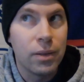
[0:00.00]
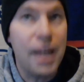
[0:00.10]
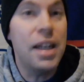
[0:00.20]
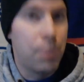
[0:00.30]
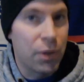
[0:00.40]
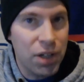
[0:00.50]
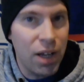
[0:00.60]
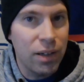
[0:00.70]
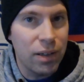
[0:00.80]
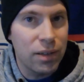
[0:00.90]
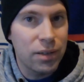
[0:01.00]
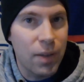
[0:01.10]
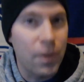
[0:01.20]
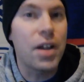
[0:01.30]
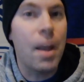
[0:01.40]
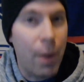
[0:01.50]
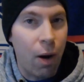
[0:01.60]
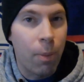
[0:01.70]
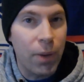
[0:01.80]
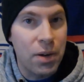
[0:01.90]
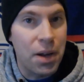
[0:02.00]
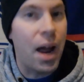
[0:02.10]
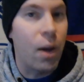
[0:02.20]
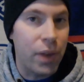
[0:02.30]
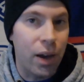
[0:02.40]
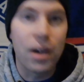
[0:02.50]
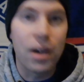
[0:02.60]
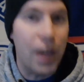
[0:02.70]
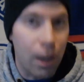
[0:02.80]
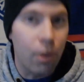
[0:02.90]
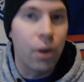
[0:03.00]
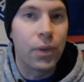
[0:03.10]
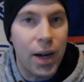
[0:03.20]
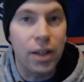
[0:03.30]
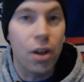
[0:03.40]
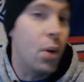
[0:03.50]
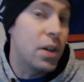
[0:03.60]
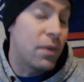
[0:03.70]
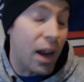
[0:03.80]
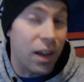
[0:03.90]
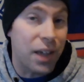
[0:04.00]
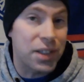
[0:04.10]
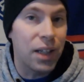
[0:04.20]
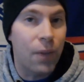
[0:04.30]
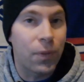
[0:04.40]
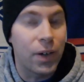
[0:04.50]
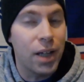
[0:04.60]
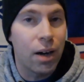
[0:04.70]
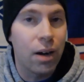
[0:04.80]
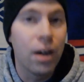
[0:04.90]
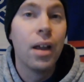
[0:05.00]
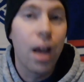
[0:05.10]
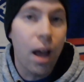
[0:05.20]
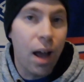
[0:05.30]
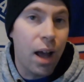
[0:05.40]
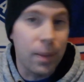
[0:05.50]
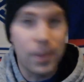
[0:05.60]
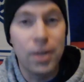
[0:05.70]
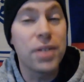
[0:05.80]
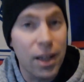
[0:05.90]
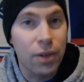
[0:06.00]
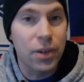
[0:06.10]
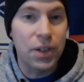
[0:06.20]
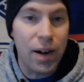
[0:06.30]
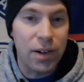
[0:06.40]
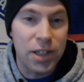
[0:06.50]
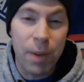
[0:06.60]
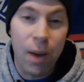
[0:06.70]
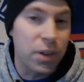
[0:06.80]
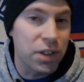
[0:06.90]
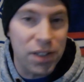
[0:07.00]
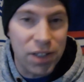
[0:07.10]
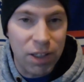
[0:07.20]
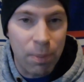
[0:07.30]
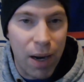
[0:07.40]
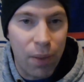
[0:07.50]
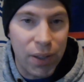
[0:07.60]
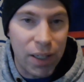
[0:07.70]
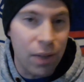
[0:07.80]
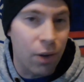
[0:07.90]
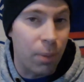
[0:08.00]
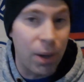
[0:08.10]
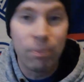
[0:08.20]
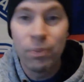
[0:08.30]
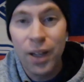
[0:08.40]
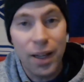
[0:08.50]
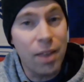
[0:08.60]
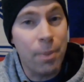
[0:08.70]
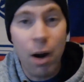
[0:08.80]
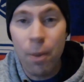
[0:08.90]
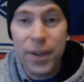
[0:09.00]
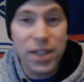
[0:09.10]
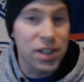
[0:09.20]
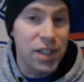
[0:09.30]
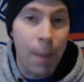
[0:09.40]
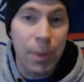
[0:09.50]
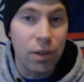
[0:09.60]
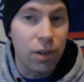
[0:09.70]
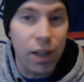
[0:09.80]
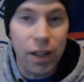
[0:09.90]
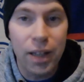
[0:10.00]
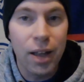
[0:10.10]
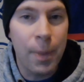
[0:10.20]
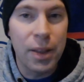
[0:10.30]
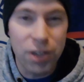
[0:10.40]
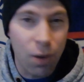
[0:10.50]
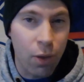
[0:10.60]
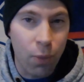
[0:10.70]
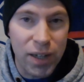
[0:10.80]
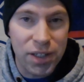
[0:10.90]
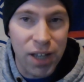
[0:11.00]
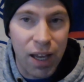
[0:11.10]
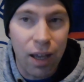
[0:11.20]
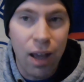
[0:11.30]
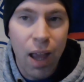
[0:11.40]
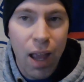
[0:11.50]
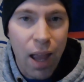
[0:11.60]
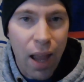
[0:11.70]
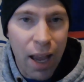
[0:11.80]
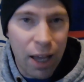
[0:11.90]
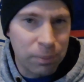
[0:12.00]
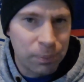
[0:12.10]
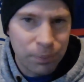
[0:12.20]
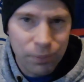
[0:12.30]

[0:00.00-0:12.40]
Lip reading: 80% of the top power play unit out there and available and ready to go. And you've got Alexis Lafreniere, you know, taking Chris Kreider's spot, which isn't such a bad thing either. But yeah, the power play just has not been good lately. I mean, there's no other way to say it. And,